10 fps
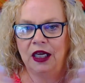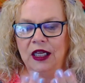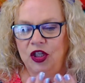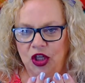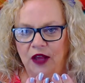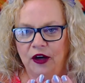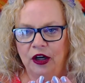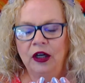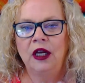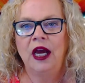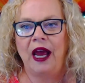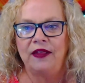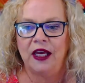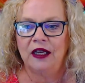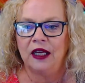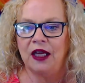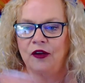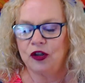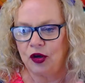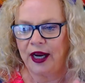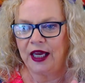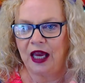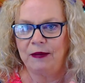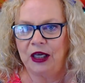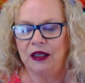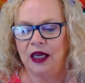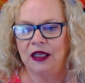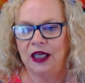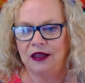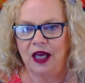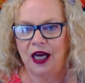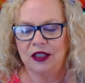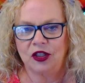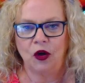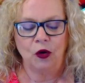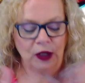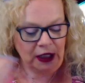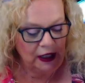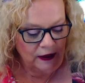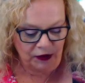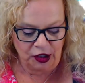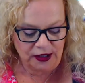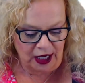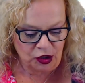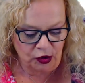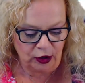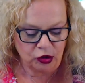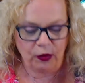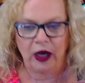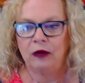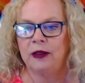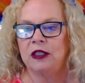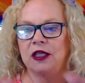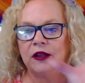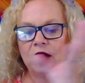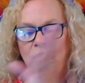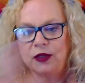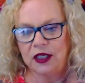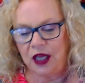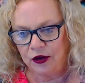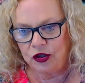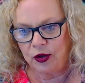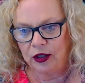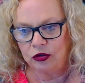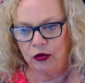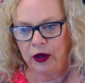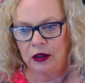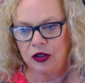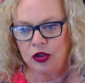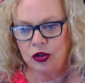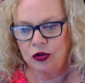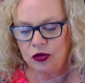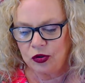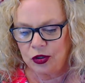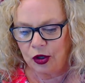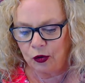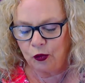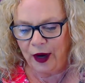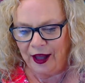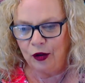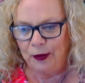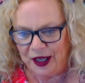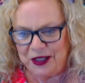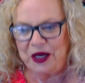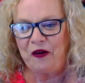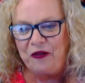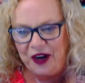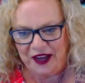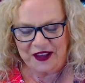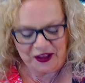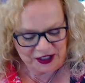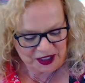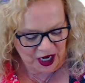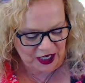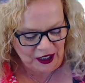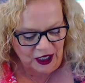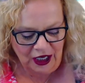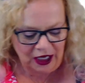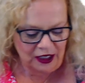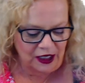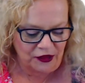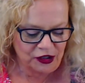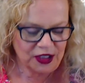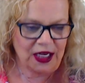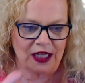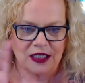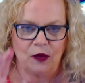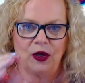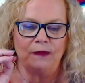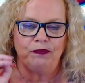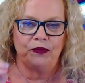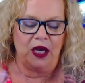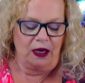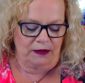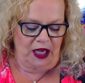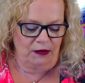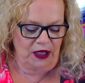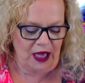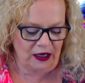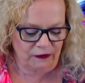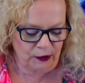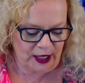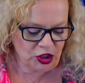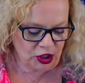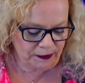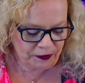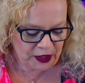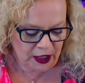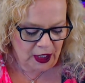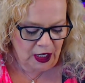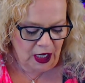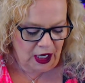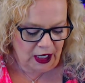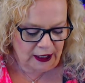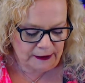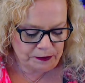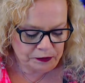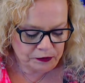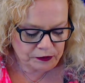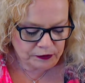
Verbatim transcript: hit each other and then another train came in and hit that so there's that trail derailments and then there was another trail dera- derailment over on the other side in another state someone um, gave me that information um,